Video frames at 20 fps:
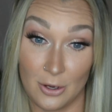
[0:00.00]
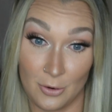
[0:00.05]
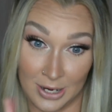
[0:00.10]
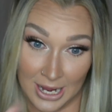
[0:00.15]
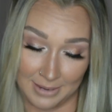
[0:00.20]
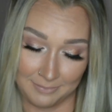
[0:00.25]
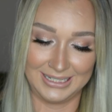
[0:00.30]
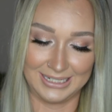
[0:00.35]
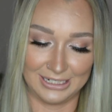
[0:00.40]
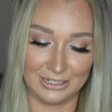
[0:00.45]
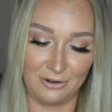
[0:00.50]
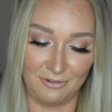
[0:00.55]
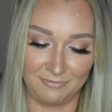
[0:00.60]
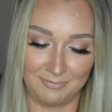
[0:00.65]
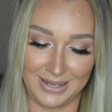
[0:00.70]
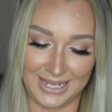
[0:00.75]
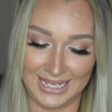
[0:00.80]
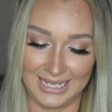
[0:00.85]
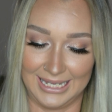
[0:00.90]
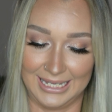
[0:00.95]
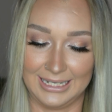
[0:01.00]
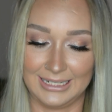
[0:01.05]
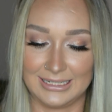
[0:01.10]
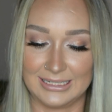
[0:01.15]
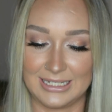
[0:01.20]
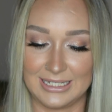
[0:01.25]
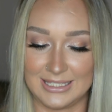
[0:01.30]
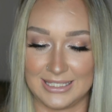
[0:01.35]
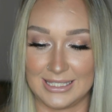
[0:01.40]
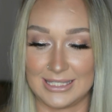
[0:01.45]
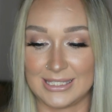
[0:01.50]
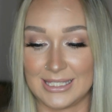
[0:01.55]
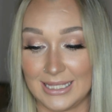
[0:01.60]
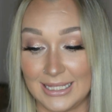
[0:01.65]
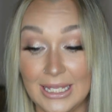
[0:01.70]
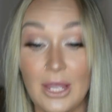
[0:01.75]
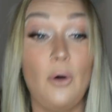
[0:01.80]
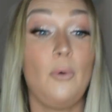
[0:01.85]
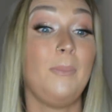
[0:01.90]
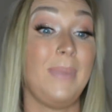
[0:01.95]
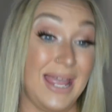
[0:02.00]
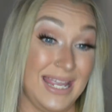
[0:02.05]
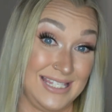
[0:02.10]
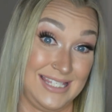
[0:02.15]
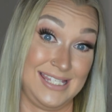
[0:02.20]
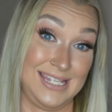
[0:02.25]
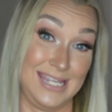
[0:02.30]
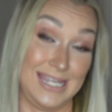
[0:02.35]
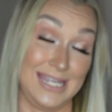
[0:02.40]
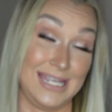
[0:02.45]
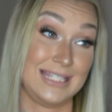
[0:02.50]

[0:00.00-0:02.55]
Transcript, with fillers: Okay. Get it off my hand because it's a little messy.